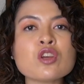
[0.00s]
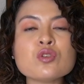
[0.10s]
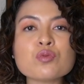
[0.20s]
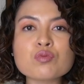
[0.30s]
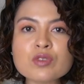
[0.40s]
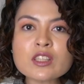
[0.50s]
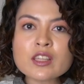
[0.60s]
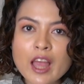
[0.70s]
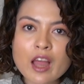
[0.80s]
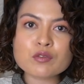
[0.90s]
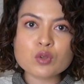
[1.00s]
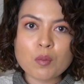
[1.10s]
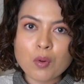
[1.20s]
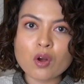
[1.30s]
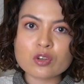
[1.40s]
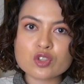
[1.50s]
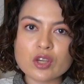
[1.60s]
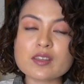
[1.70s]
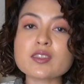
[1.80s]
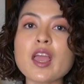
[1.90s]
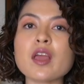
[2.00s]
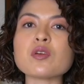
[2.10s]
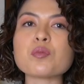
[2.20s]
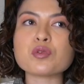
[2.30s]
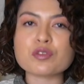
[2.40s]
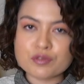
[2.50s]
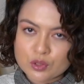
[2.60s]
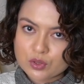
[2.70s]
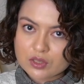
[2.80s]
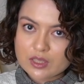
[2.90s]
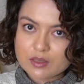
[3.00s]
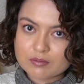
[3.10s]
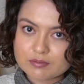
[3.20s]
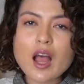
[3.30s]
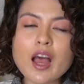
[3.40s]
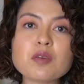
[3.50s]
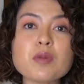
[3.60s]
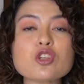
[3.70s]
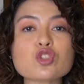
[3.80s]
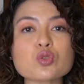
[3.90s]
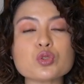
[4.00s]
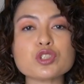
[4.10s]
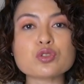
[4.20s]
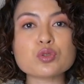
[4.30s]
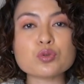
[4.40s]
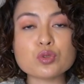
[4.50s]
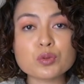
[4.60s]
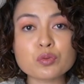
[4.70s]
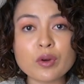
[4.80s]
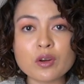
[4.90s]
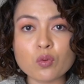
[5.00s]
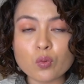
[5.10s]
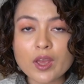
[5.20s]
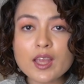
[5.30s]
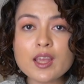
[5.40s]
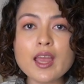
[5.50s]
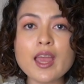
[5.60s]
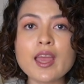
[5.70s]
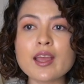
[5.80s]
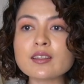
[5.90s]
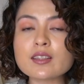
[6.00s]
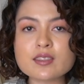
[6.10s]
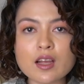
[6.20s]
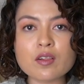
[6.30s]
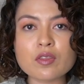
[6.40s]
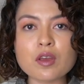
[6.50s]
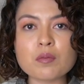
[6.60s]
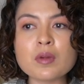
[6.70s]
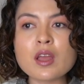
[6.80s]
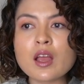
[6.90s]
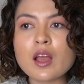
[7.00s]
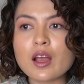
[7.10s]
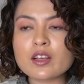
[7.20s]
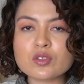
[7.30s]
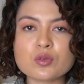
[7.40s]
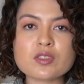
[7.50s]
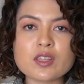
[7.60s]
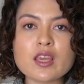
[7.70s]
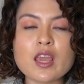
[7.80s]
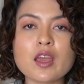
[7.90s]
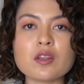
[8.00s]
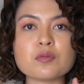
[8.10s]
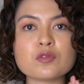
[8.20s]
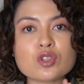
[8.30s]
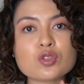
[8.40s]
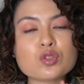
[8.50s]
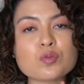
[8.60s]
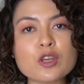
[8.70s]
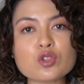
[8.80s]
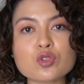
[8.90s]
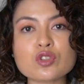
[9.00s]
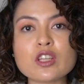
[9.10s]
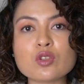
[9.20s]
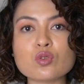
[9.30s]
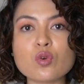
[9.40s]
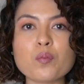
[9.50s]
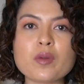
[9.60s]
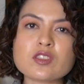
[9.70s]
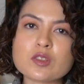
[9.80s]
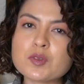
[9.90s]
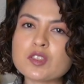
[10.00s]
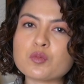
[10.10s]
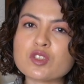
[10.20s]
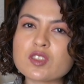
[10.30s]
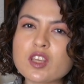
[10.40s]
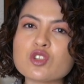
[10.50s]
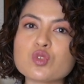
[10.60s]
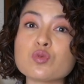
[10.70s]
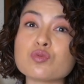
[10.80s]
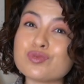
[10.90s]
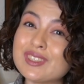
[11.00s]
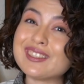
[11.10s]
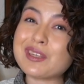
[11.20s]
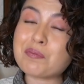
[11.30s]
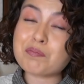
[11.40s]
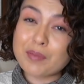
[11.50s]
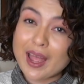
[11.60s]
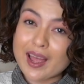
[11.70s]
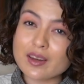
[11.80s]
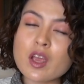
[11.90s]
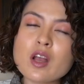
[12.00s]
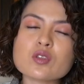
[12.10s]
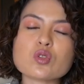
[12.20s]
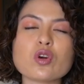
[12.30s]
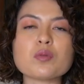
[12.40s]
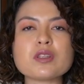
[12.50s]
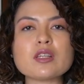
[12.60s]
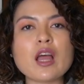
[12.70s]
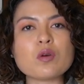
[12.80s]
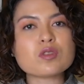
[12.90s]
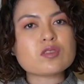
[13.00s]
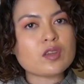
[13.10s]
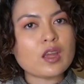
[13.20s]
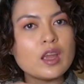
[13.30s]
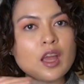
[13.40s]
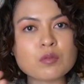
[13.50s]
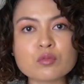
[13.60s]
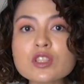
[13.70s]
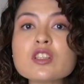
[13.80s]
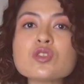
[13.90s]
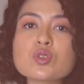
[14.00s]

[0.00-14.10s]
you really have to apologize, and profusely. I make sure to do it right away and tell them as soon as I can, just to make sure that you don't mess up someone's schedule really bad. So normally I would say, I'm really